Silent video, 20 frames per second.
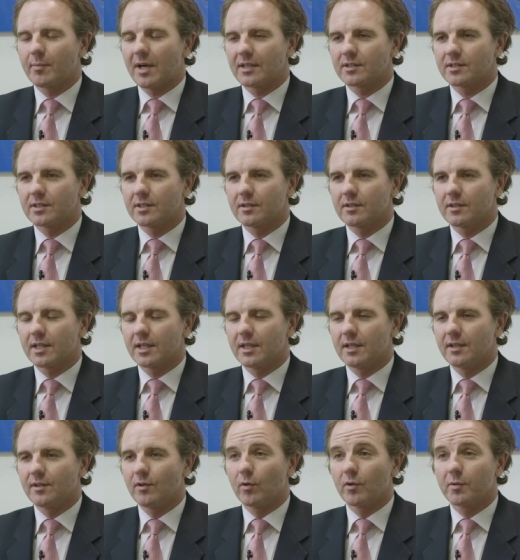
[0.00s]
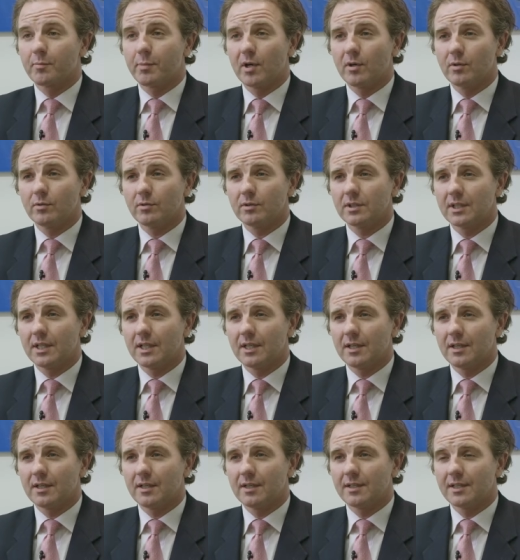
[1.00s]
back to the North Pole
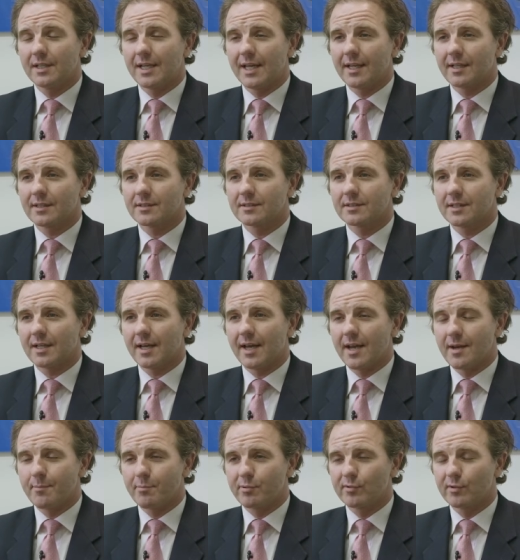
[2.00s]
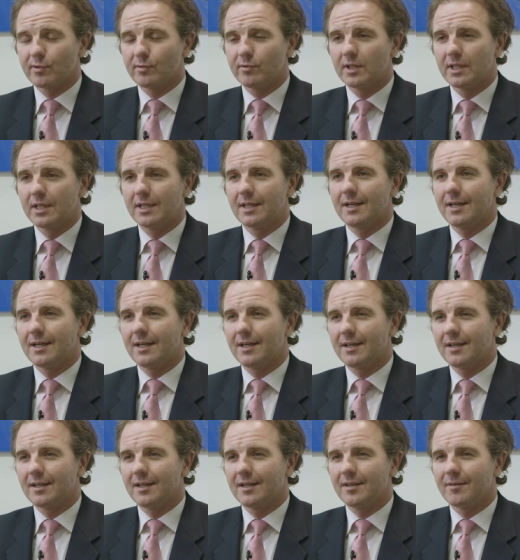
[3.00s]
uh, next April,
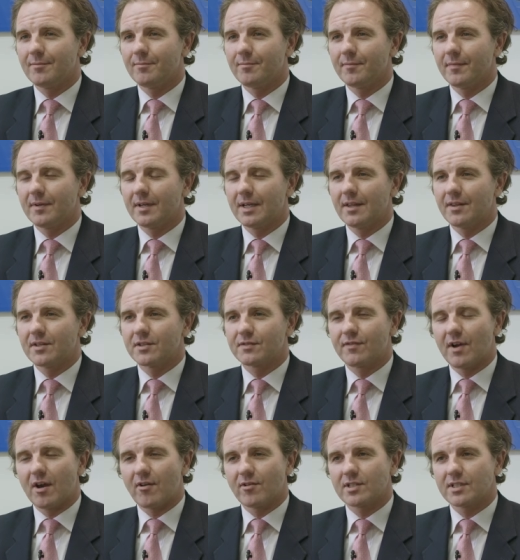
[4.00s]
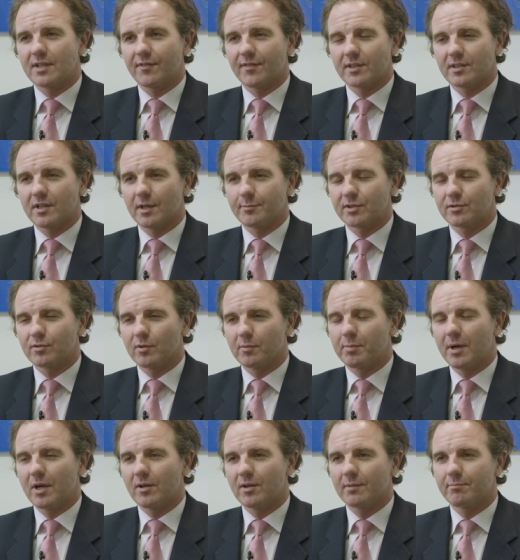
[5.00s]
um, and there's various different types of sort
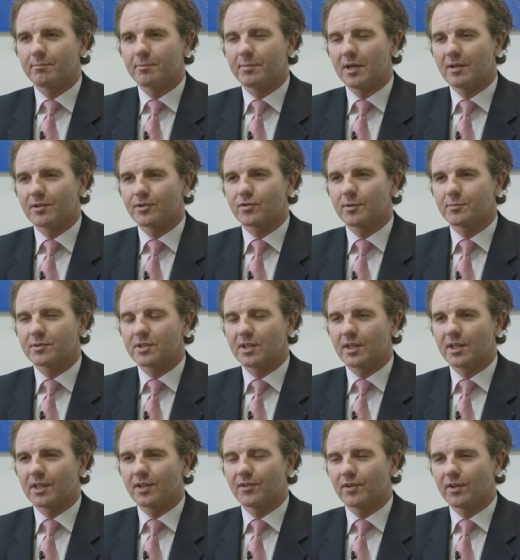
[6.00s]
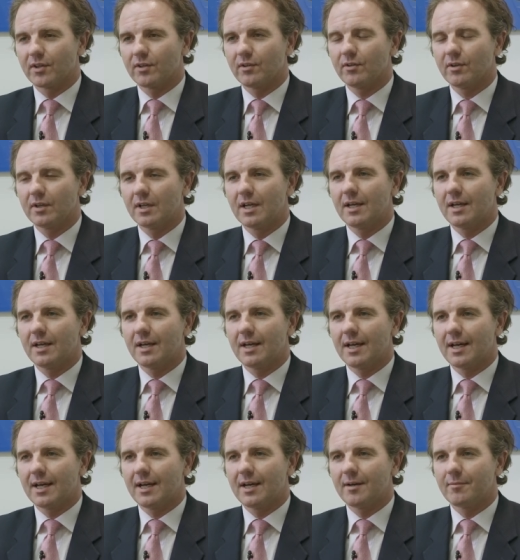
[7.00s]
of polar, polar trips that you can do.
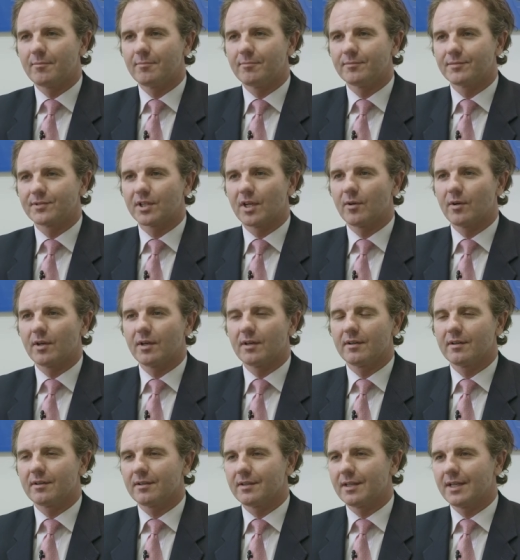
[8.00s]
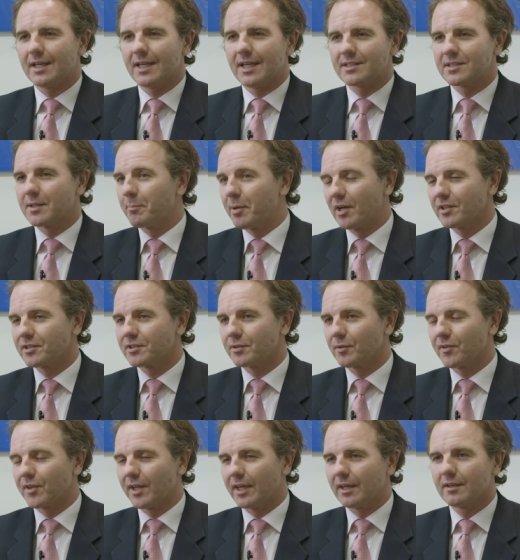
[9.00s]
Um, so it's a personal
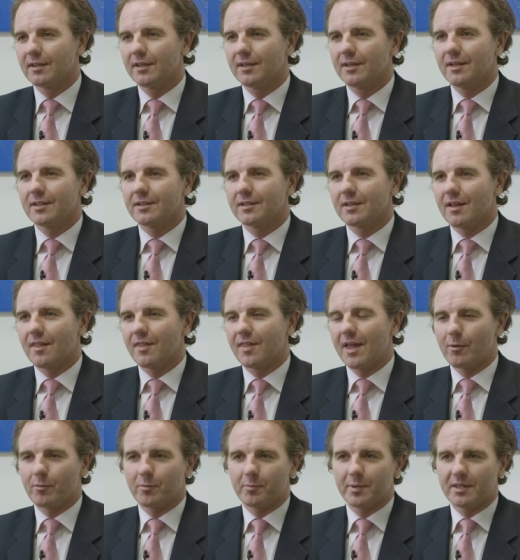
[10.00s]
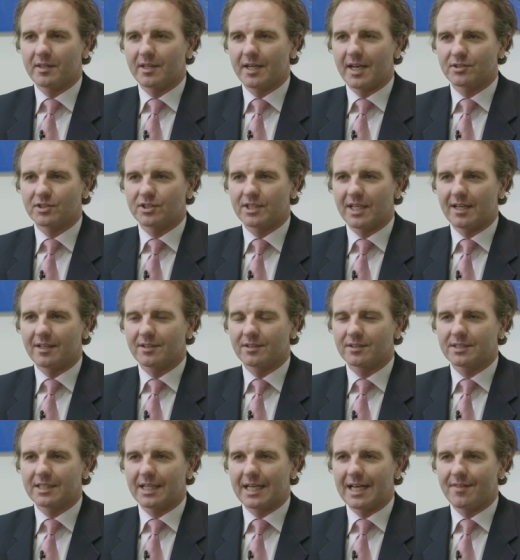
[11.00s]
thing. That will be the next
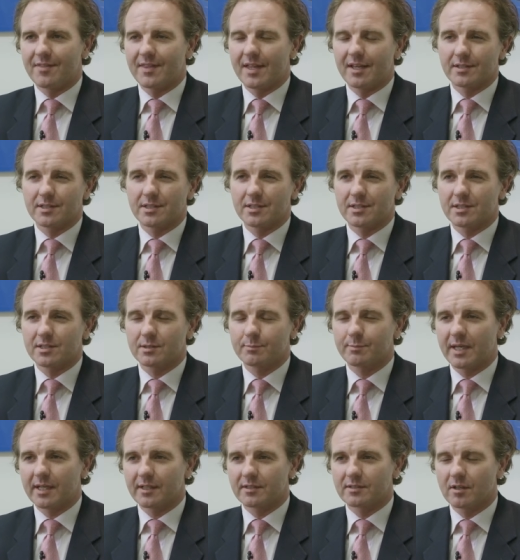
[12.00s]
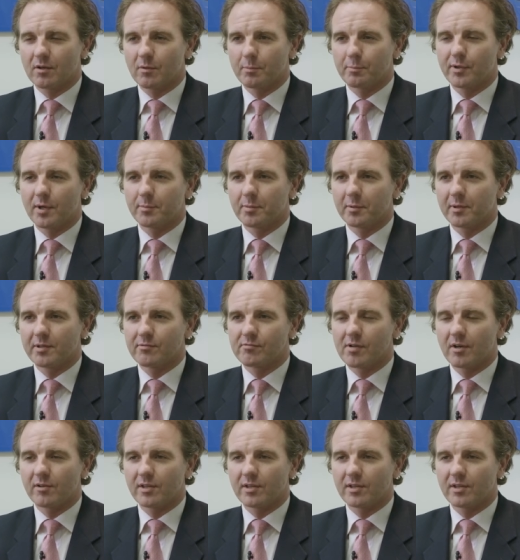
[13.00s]
challenge, and then I suspect I'll probably row